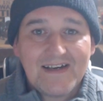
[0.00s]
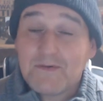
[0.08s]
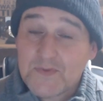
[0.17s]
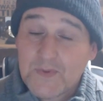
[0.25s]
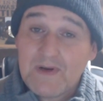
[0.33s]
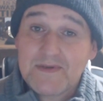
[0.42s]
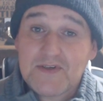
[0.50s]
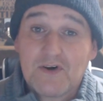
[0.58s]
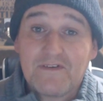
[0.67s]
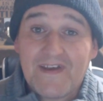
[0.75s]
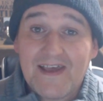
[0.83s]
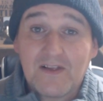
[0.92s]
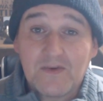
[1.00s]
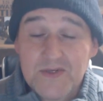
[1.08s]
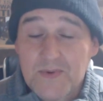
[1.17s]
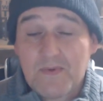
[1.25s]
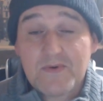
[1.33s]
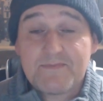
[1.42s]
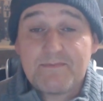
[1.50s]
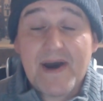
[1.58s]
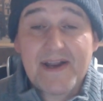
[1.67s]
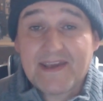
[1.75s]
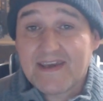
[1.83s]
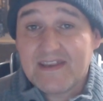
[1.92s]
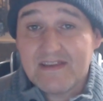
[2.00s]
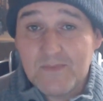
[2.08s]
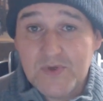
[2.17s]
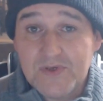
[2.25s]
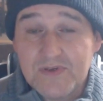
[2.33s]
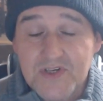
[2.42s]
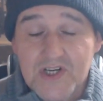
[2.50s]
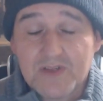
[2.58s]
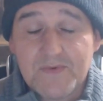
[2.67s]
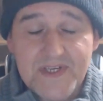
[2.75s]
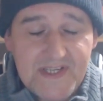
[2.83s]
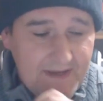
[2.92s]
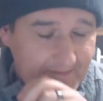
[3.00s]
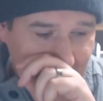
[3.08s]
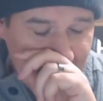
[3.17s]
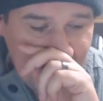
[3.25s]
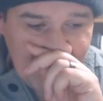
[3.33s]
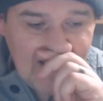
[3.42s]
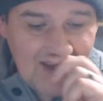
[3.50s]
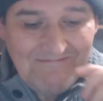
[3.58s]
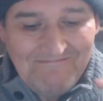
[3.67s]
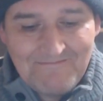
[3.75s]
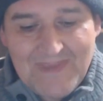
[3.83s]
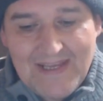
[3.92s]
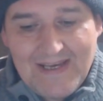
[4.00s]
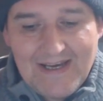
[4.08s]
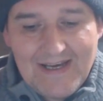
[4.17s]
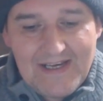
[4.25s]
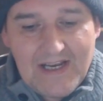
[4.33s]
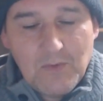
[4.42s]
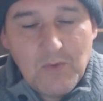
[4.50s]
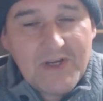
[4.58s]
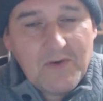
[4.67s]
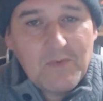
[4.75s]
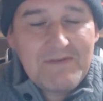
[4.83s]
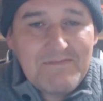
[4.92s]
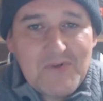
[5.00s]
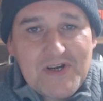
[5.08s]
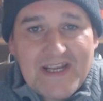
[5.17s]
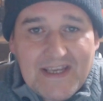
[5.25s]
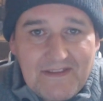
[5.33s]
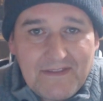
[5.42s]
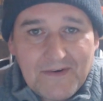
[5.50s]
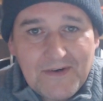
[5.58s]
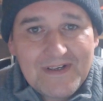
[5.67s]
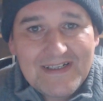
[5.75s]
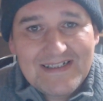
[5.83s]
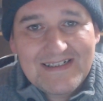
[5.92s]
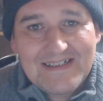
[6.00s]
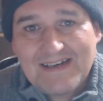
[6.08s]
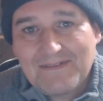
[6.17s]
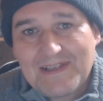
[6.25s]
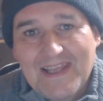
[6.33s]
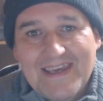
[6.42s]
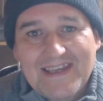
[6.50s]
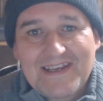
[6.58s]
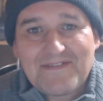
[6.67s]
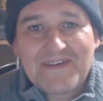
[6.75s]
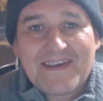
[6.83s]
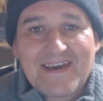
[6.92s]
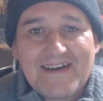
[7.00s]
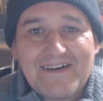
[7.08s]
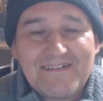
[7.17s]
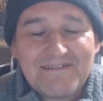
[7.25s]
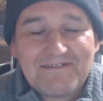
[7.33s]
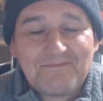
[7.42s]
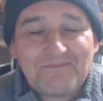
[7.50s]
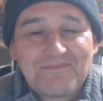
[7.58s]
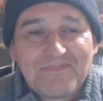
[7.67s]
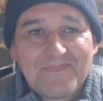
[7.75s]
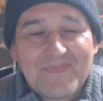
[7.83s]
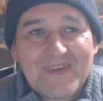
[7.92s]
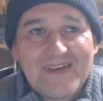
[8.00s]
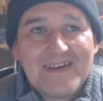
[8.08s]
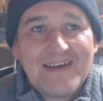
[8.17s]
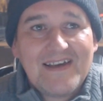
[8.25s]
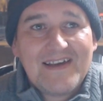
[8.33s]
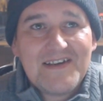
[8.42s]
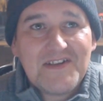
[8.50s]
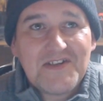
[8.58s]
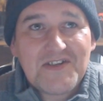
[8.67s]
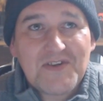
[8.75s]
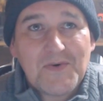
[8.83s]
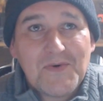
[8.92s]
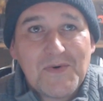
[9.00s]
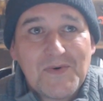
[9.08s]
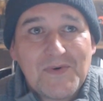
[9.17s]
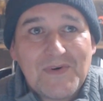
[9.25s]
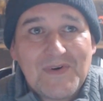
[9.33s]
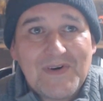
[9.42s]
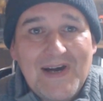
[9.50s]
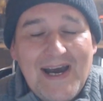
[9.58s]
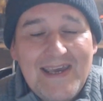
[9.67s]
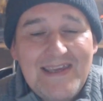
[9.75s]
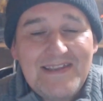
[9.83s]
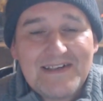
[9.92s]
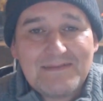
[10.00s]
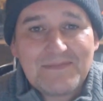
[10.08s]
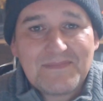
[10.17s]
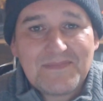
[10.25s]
it was when I was off ill, it was when I was barking at the moon, shall we say. And I woke up one morning and thought, I would like a different car. So I ended up